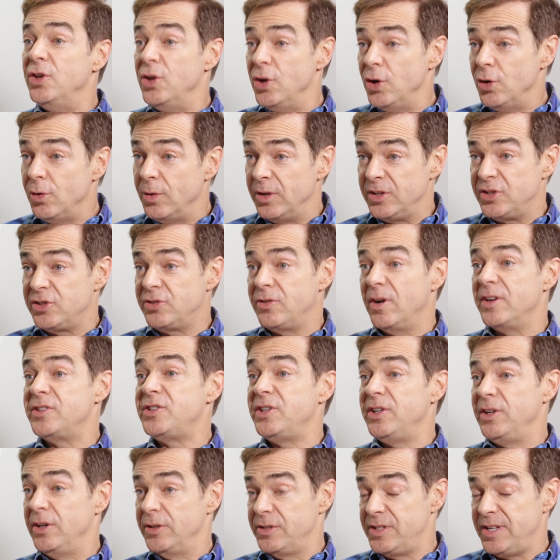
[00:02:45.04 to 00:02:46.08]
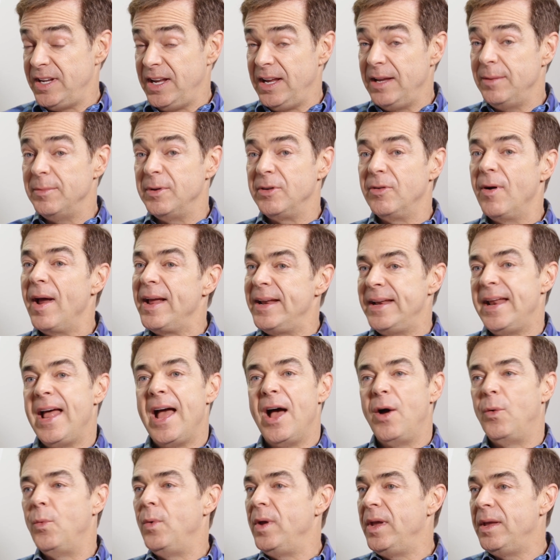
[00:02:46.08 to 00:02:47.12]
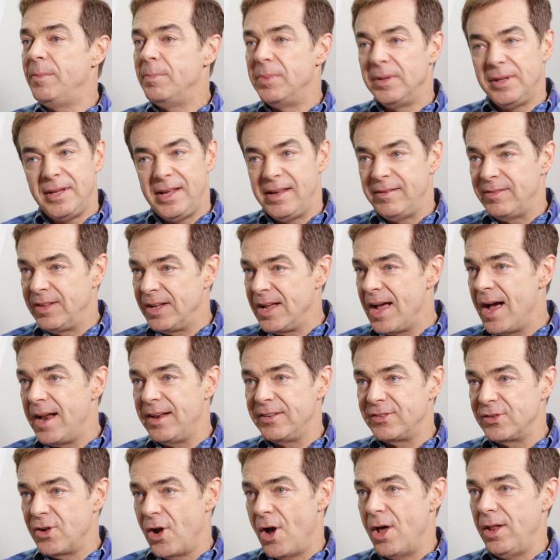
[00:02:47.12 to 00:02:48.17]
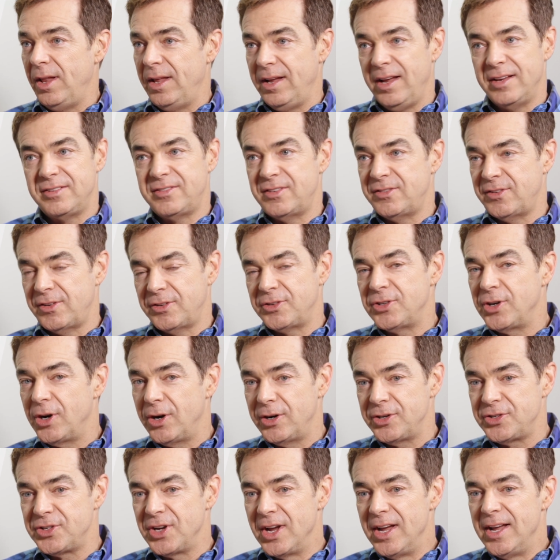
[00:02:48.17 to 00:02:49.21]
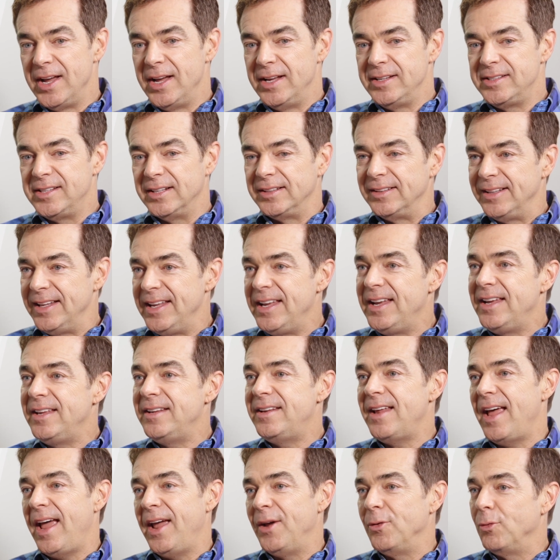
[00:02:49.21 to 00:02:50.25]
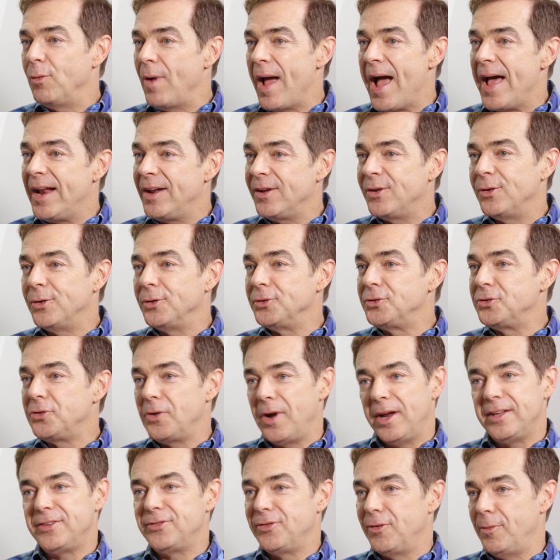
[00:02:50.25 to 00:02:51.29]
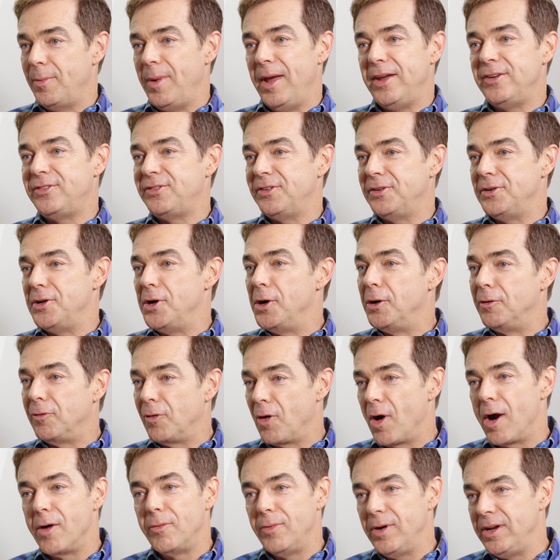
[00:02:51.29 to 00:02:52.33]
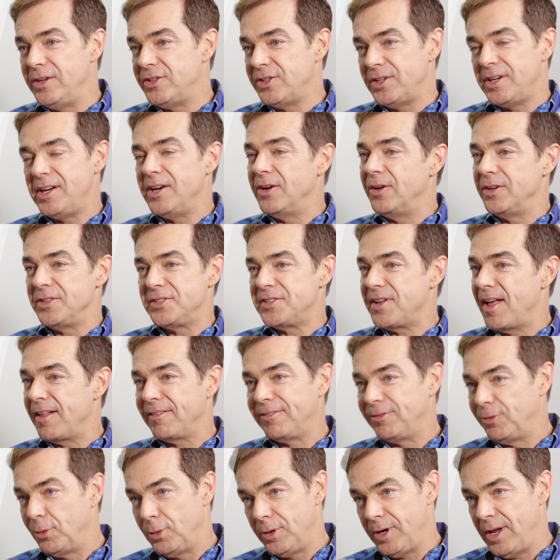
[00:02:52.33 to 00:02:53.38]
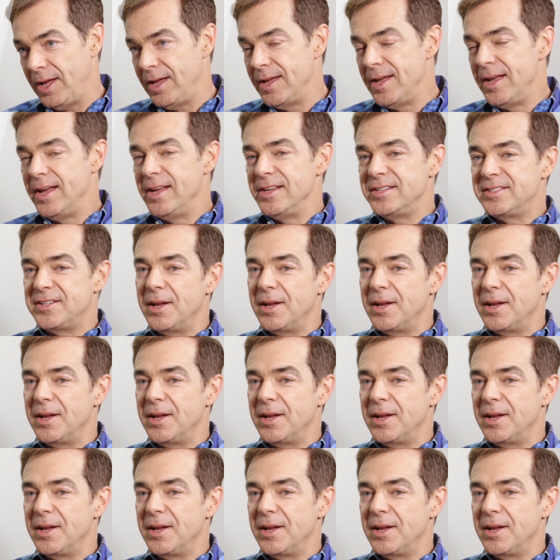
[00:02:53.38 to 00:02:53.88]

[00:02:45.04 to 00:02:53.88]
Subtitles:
you, it's stretching your team. And right now, we believe that God is calling us as a church to lead a radical transformation over our region here in South Florida.